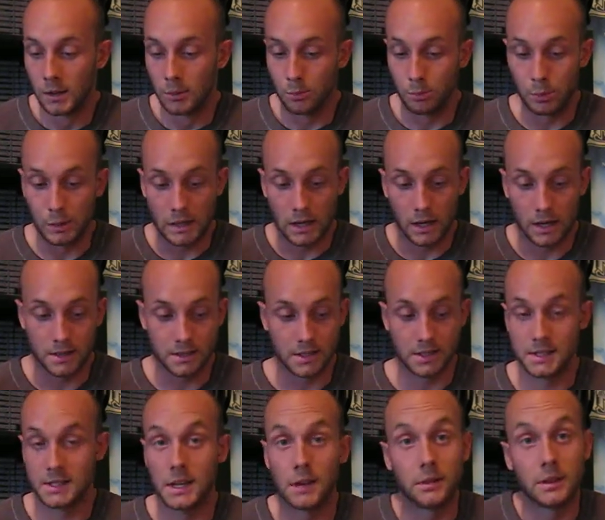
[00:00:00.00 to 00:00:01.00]
because this
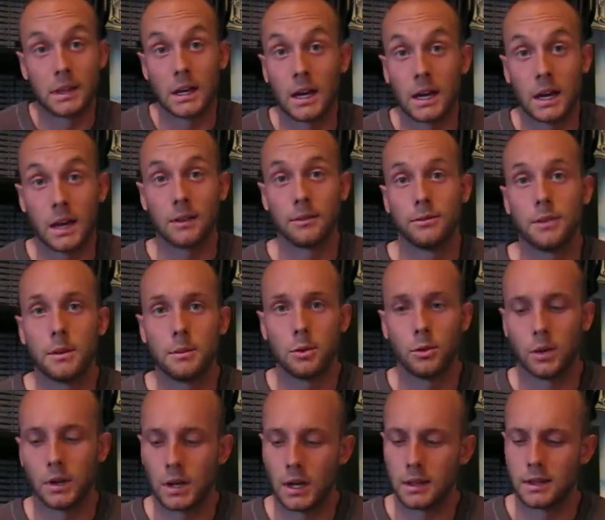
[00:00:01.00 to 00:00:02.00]
is everything I got in
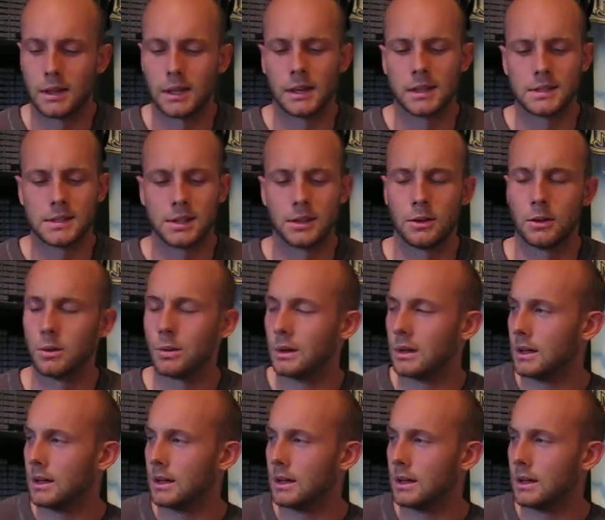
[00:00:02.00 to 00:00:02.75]
February, I think, too.